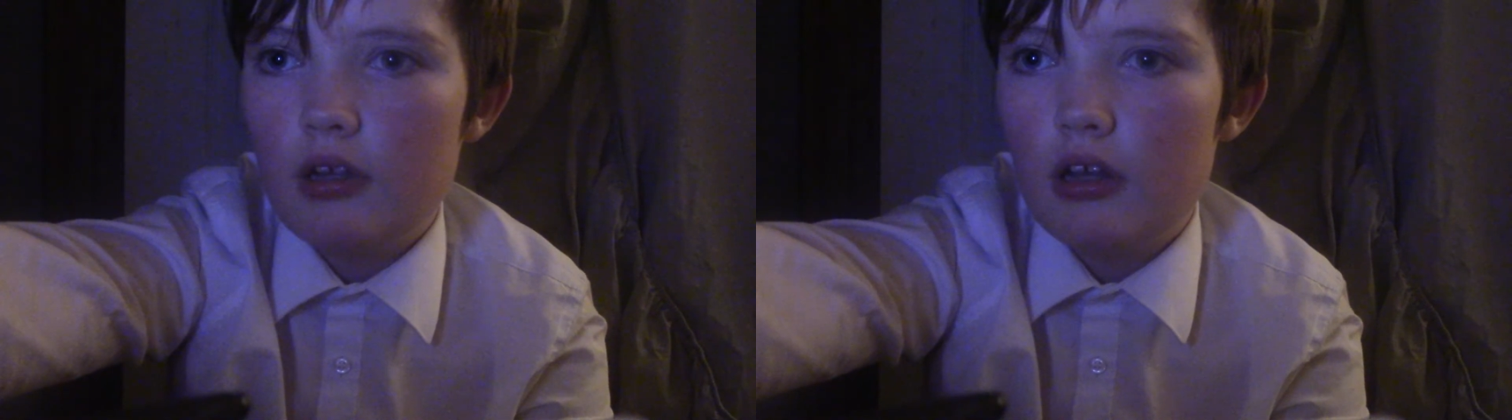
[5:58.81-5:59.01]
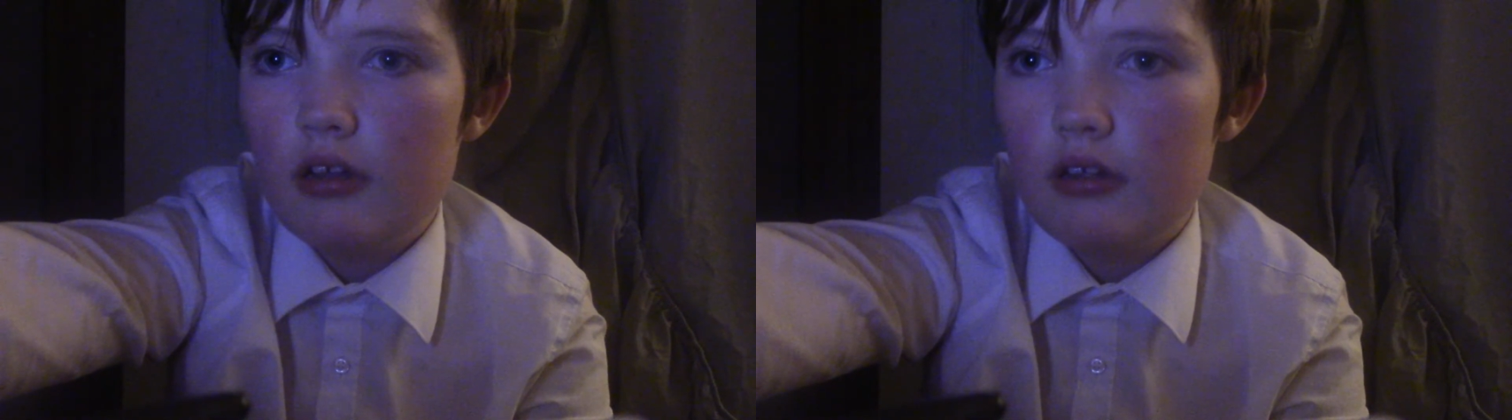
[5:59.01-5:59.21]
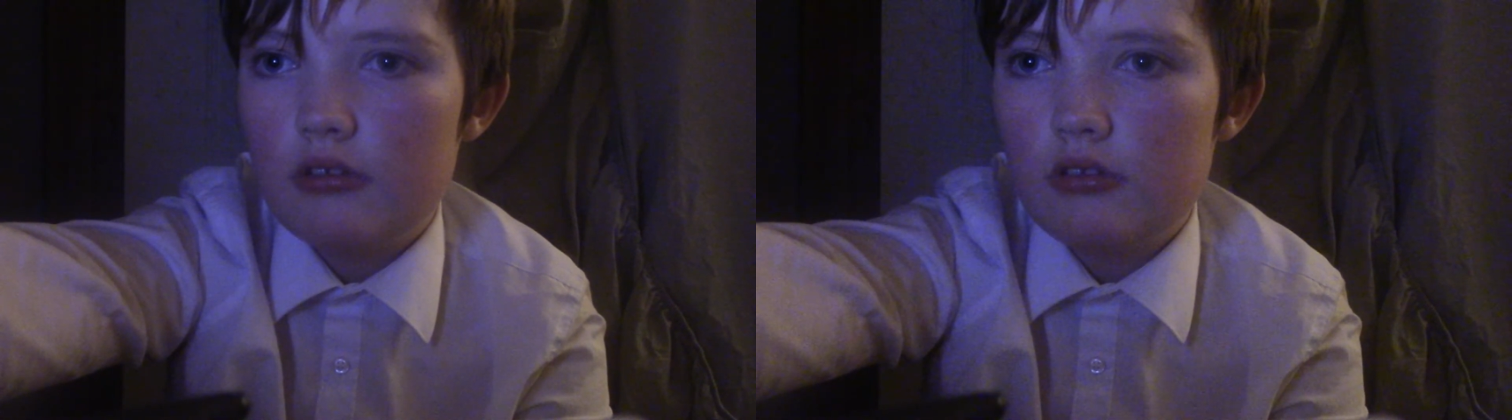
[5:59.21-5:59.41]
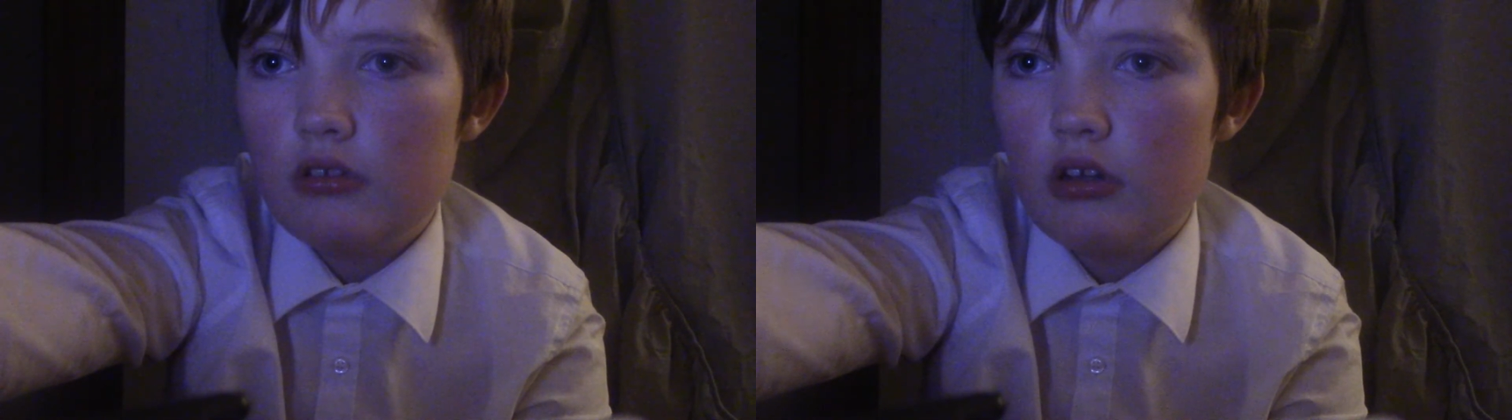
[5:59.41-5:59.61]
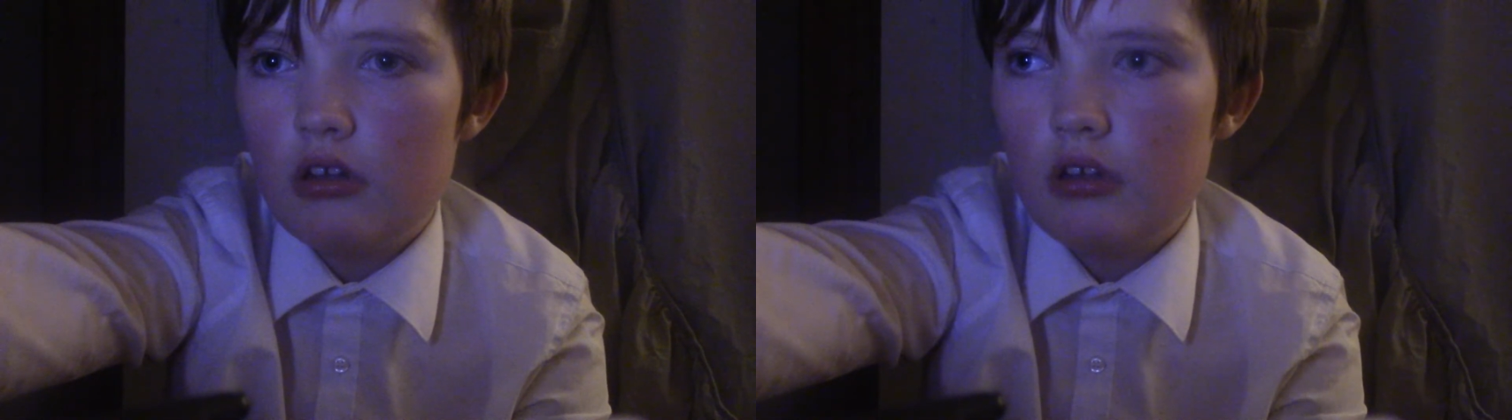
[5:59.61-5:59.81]
has
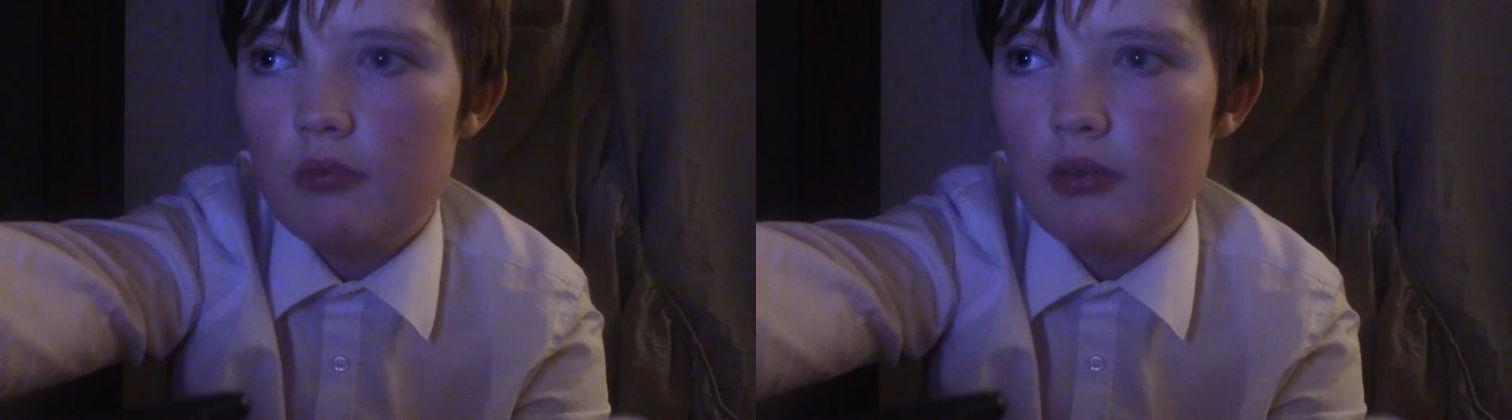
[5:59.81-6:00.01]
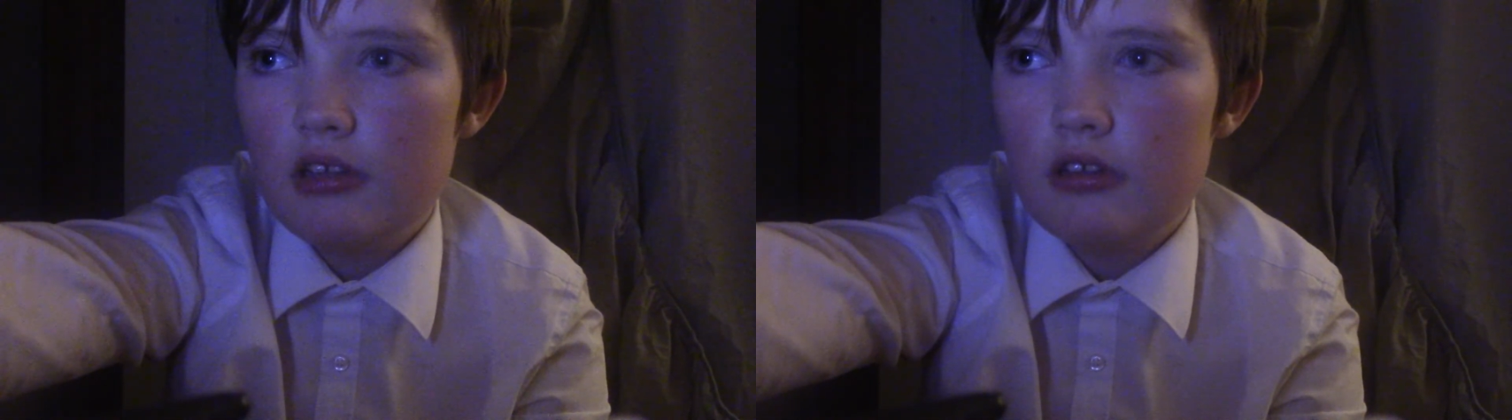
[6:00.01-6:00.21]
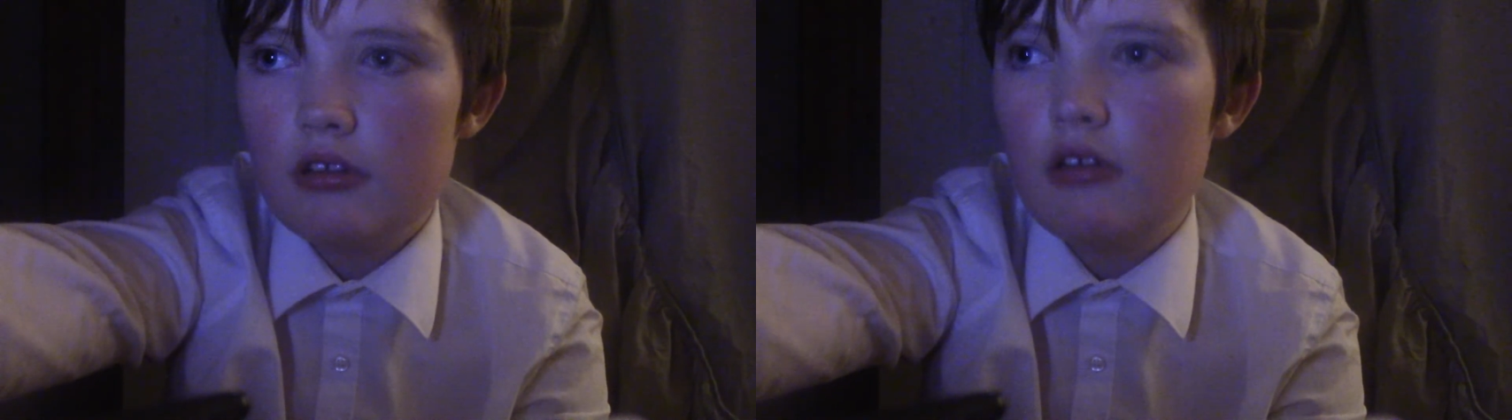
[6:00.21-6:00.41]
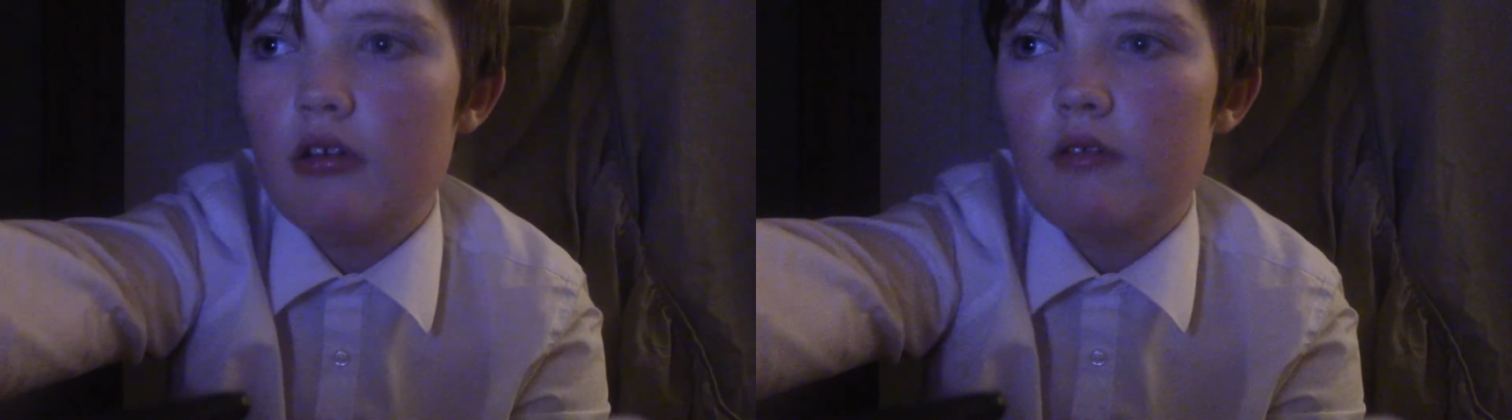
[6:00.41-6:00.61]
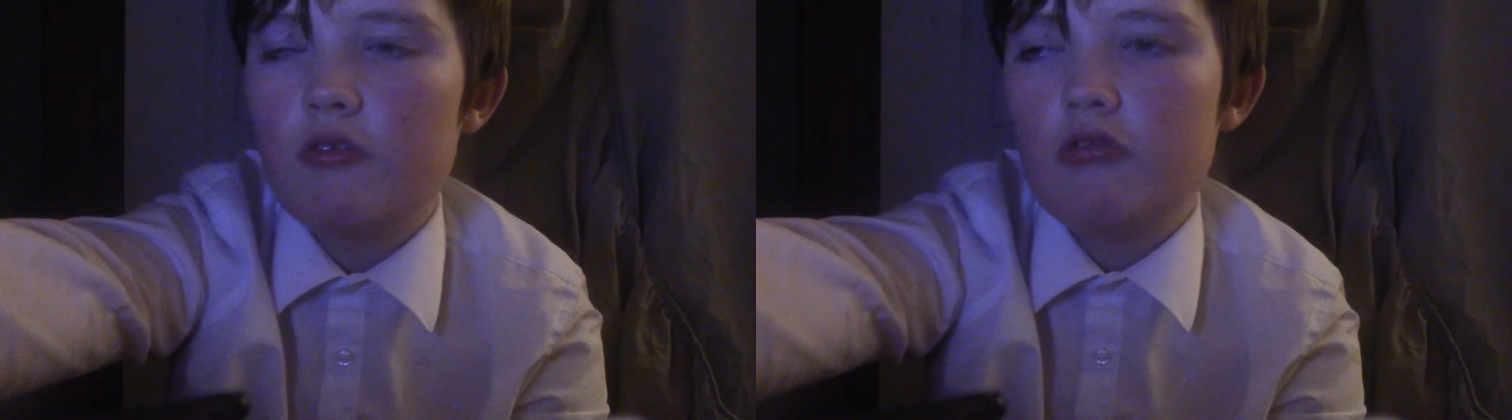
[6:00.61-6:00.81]
now been
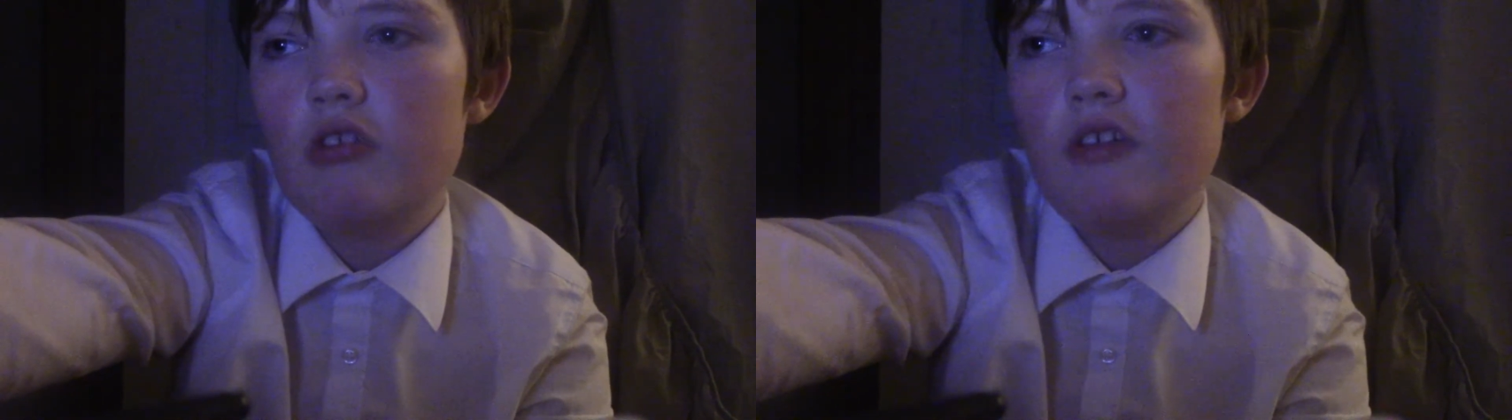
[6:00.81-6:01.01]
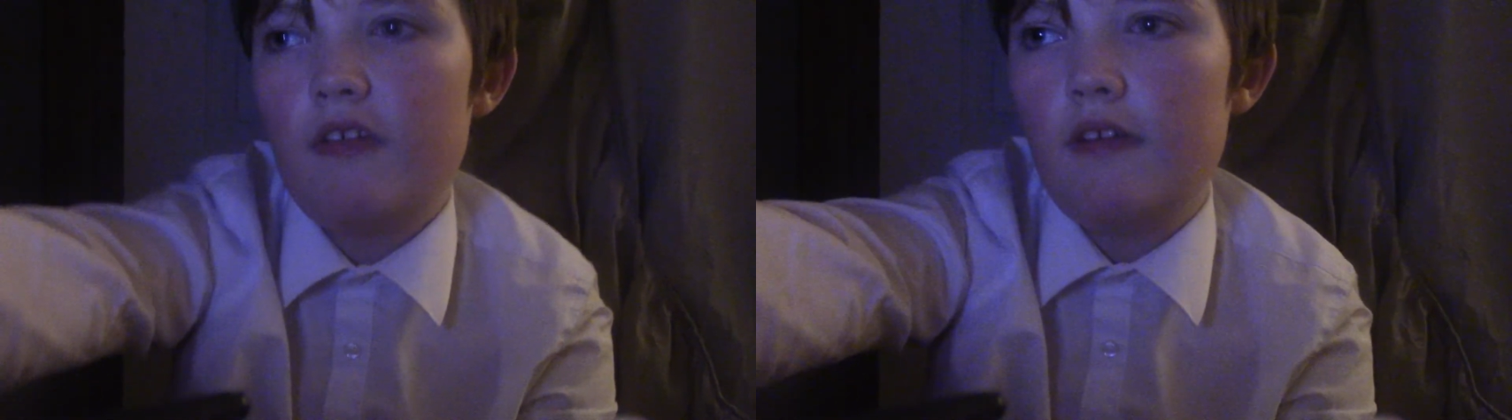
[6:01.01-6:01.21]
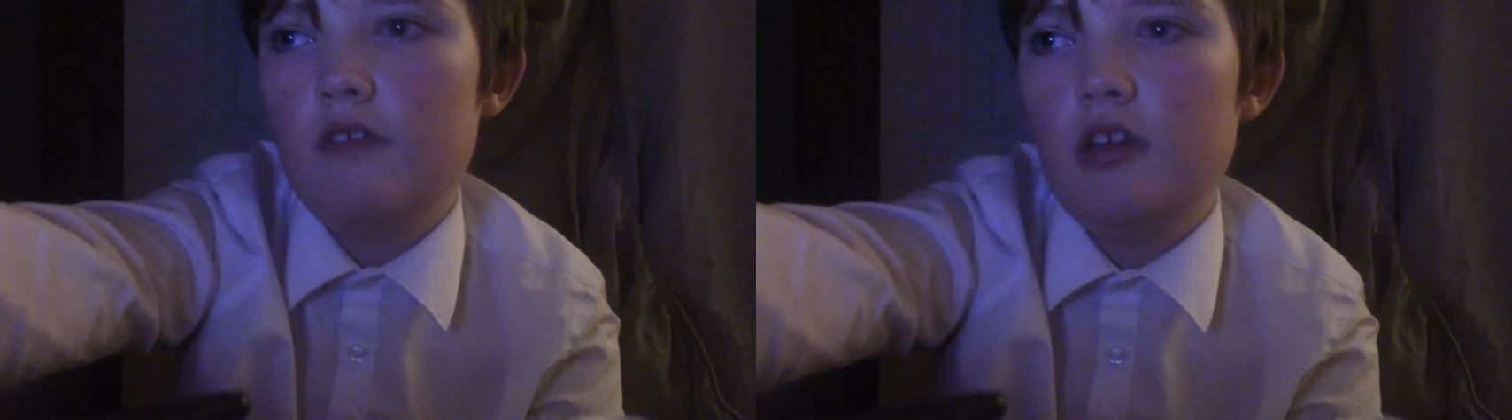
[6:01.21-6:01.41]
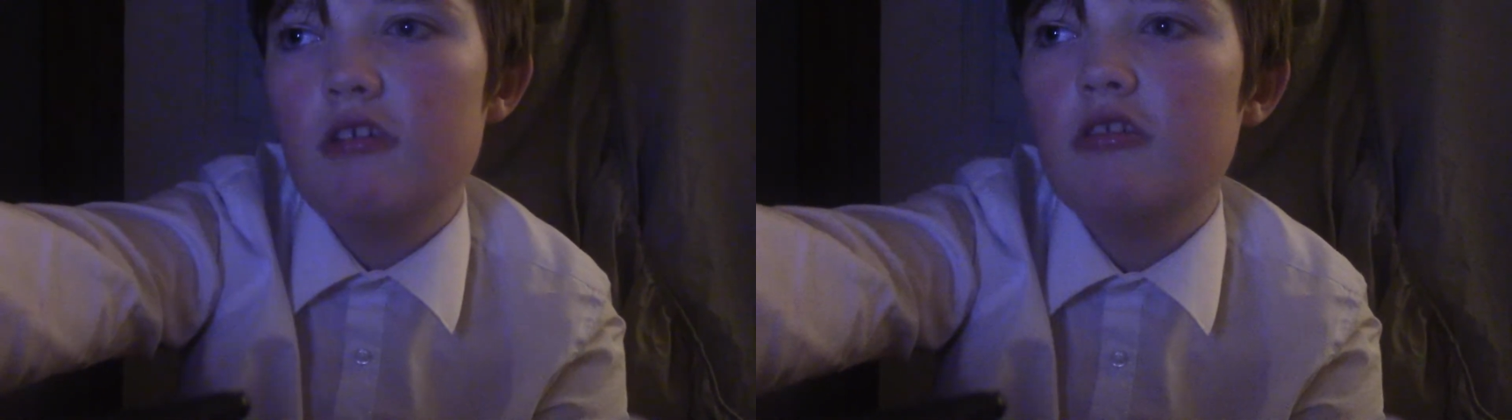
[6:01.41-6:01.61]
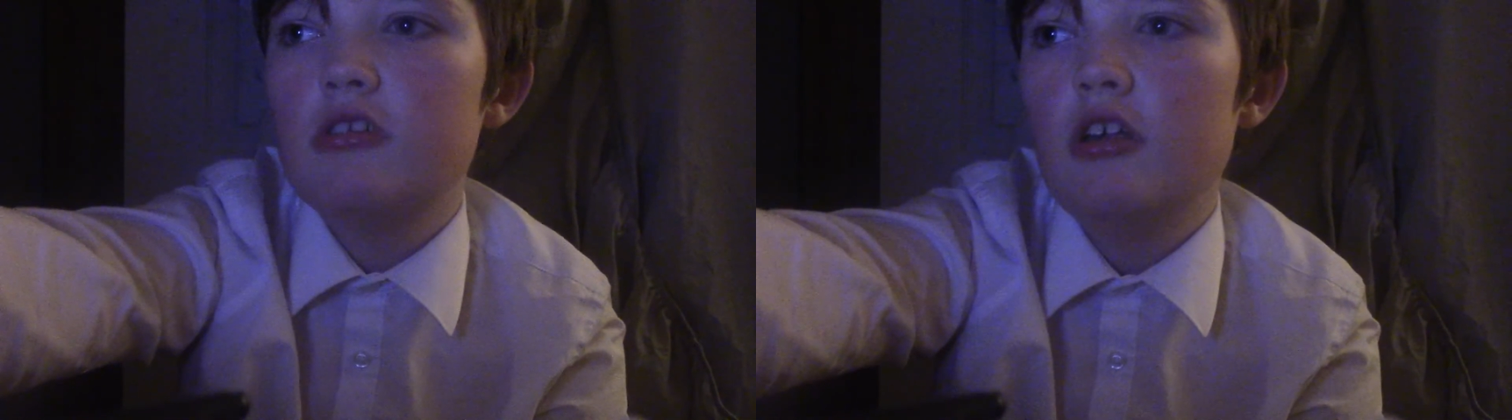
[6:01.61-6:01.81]
sailing for 25 years.